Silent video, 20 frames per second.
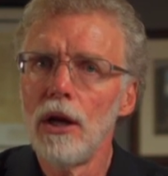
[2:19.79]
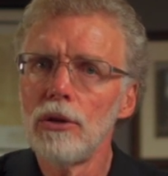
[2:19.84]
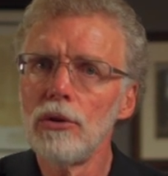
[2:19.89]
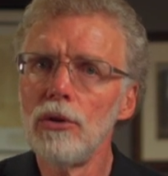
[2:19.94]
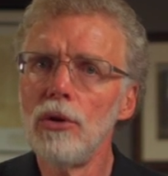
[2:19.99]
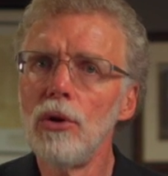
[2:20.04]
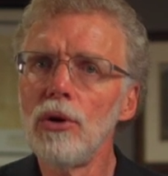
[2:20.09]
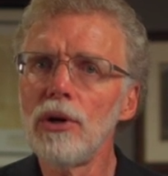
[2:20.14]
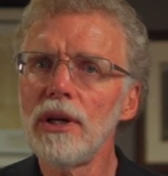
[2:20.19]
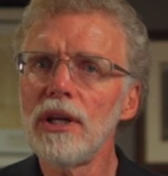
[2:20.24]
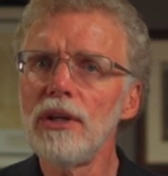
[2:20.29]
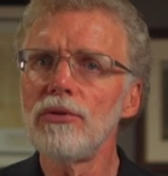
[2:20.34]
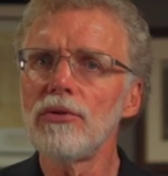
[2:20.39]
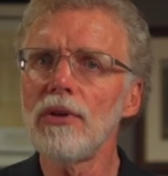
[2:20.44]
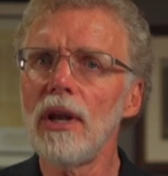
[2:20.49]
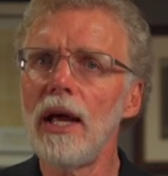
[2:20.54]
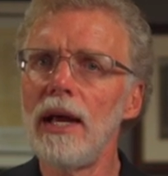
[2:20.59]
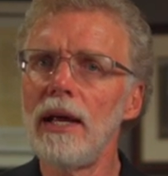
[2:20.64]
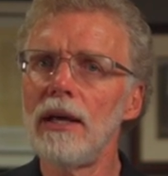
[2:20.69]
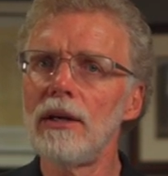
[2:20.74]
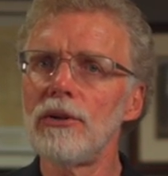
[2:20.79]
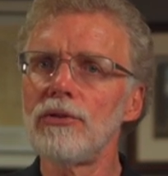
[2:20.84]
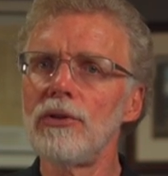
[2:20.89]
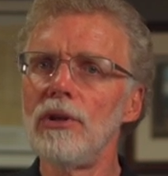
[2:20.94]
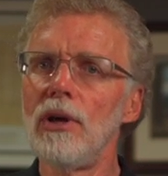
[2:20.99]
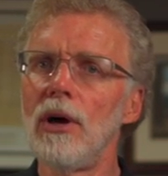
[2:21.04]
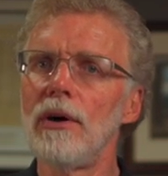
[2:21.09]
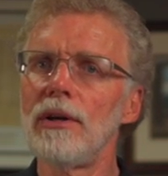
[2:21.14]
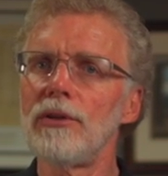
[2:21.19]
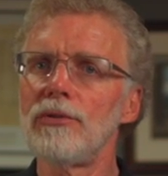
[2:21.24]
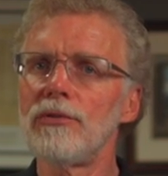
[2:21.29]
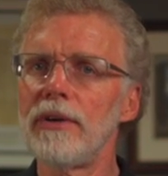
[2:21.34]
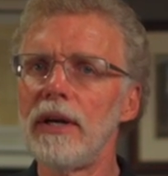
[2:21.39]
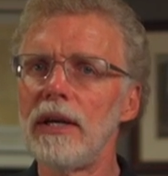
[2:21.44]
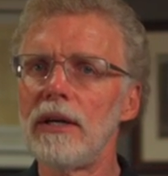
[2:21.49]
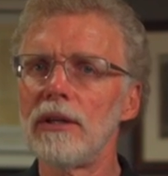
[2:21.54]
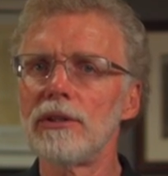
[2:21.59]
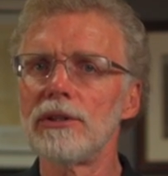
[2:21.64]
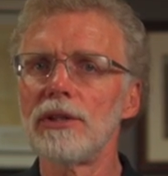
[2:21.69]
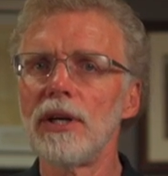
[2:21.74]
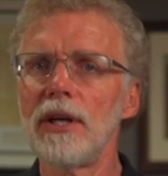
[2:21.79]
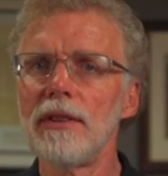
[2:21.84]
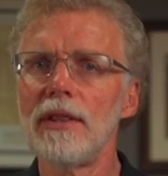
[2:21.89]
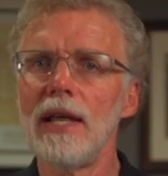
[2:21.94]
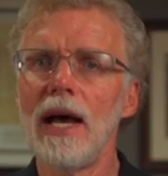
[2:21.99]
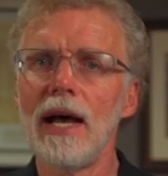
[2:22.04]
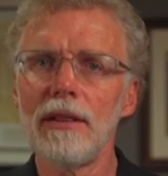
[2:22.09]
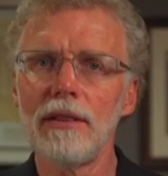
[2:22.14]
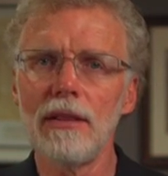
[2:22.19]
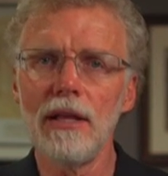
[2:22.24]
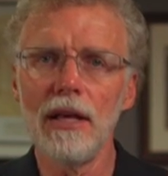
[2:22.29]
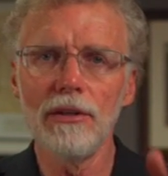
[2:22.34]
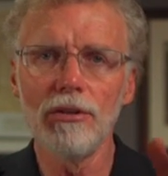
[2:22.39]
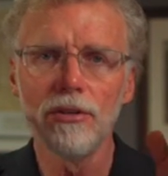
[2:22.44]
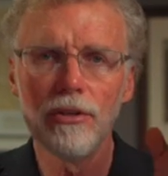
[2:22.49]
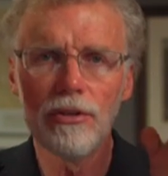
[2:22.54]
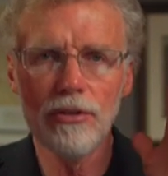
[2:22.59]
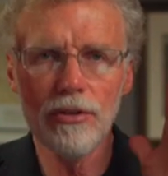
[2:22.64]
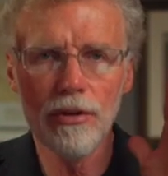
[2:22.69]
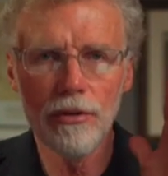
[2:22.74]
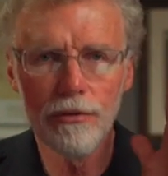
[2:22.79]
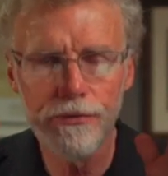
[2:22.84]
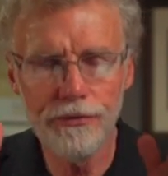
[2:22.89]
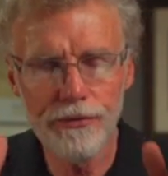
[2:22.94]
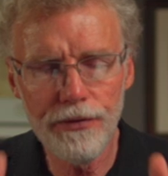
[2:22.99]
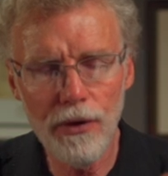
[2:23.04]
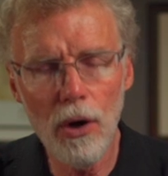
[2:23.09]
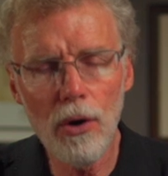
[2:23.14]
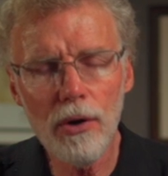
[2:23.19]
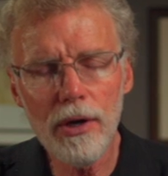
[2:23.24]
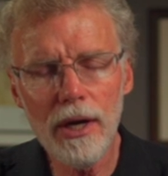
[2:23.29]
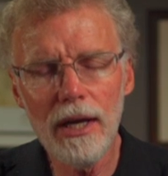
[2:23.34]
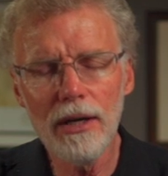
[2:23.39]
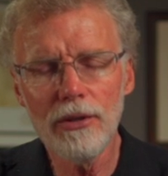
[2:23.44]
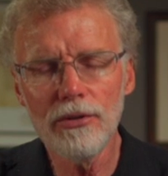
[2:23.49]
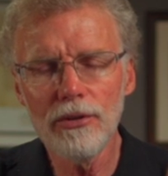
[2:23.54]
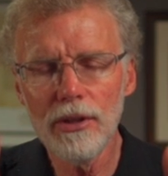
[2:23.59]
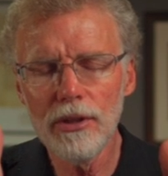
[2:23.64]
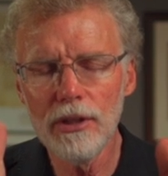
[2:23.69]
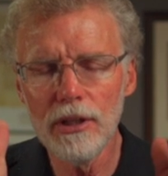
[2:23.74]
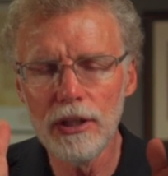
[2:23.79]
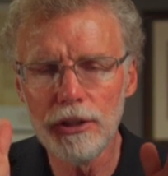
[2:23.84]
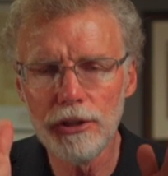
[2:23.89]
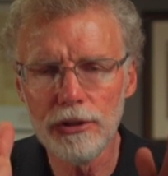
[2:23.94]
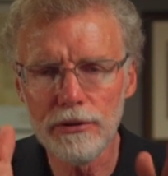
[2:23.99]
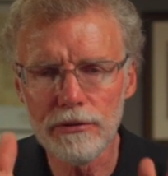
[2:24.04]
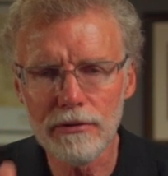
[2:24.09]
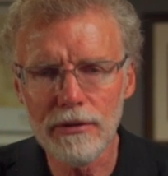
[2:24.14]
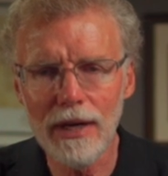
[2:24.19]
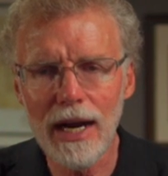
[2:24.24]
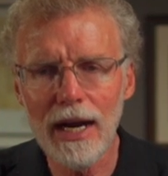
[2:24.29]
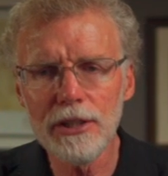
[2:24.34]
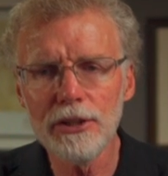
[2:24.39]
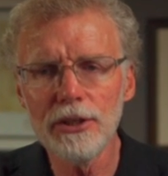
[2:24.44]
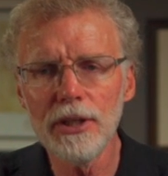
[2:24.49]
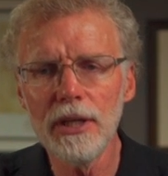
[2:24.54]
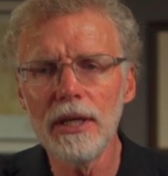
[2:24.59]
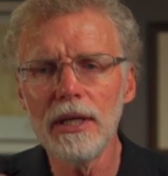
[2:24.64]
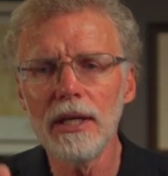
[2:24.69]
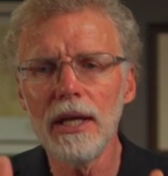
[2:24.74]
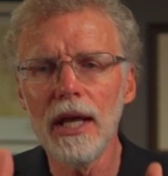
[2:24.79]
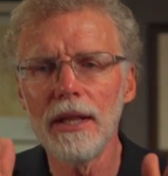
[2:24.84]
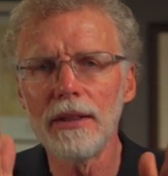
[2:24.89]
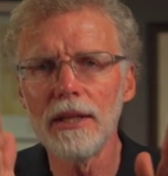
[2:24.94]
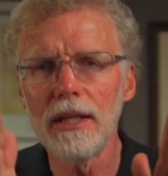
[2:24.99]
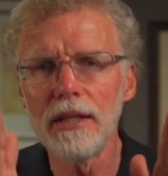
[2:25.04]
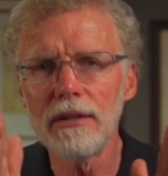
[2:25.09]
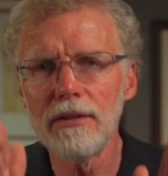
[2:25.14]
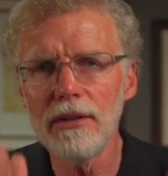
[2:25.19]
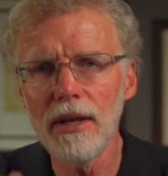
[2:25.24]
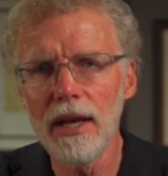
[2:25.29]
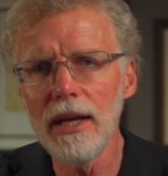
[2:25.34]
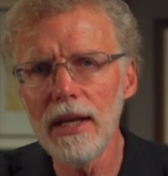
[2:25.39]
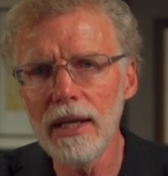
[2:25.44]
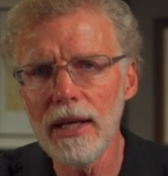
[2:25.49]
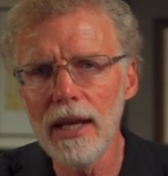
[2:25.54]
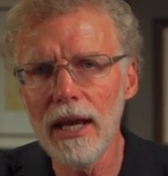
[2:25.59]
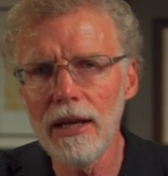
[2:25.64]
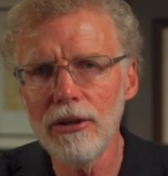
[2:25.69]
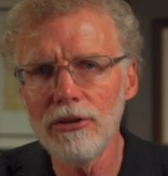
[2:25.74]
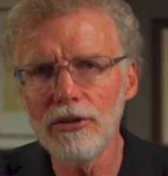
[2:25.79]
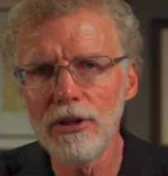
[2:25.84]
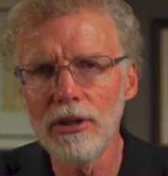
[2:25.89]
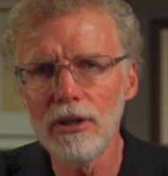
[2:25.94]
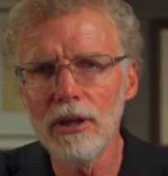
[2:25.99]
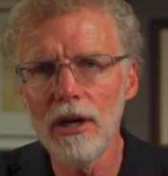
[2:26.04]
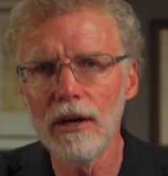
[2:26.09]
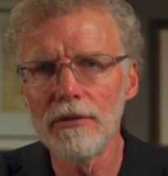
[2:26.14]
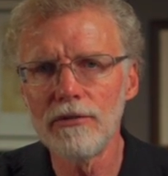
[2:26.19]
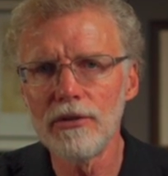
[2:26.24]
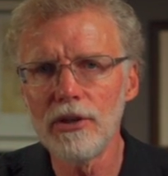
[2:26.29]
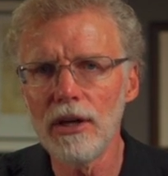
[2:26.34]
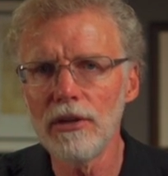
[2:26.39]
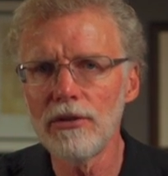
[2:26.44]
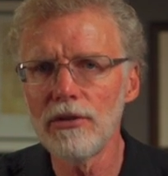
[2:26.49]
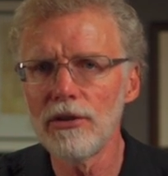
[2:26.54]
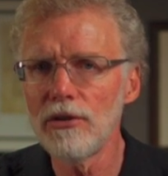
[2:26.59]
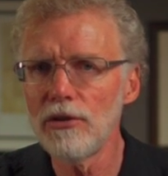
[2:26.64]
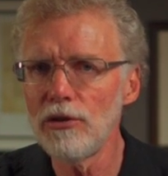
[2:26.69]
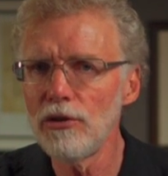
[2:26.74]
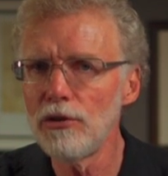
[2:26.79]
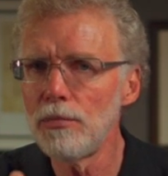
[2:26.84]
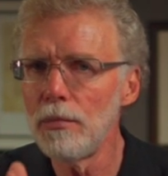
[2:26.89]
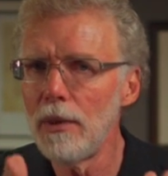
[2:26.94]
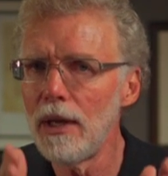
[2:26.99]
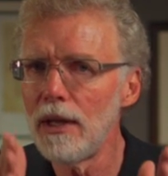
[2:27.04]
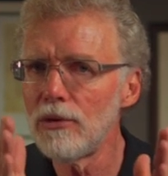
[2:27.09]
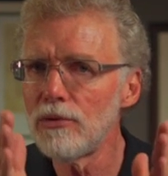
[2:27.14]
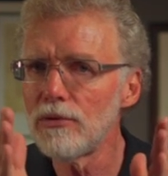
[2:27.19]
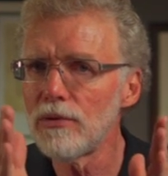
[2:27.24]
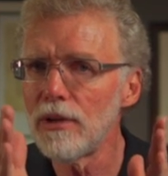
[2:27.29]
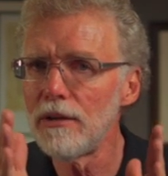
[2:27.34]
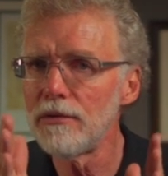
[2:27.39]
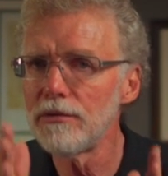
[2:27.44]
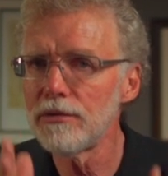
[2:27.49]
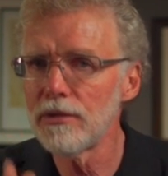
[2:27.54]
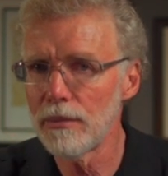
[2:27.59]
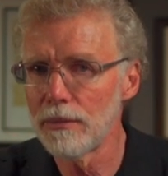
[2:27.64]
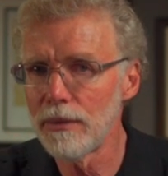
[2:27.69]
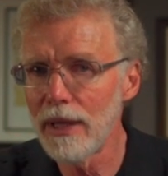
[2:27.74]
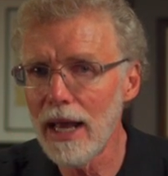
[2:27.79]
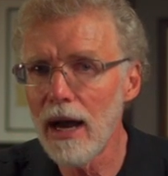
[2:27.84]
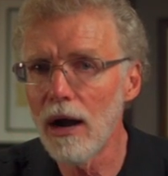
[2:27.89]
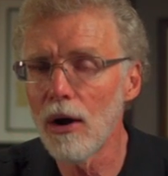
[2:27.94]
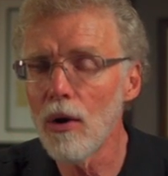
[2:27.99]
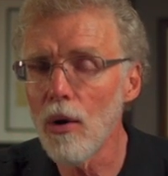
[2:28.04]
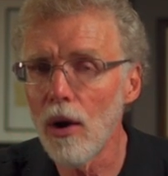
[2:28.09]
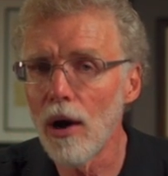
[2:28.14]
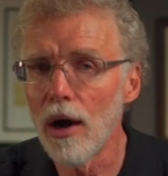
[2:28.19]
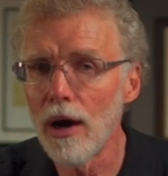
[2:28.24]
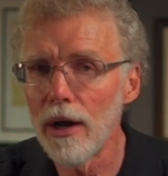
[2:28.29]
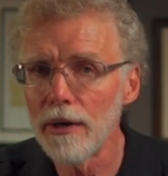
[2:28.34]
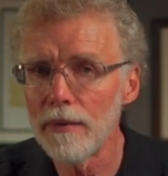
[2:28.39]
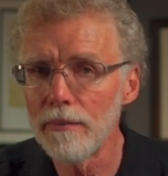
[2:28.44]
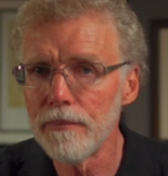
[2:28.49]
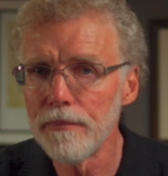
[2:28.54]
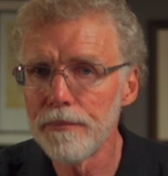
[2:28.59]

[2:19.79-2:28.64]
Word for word: Luke is letting us know as readers that this is the focus, the direction, and the dedication of Jesus' ministry from now on.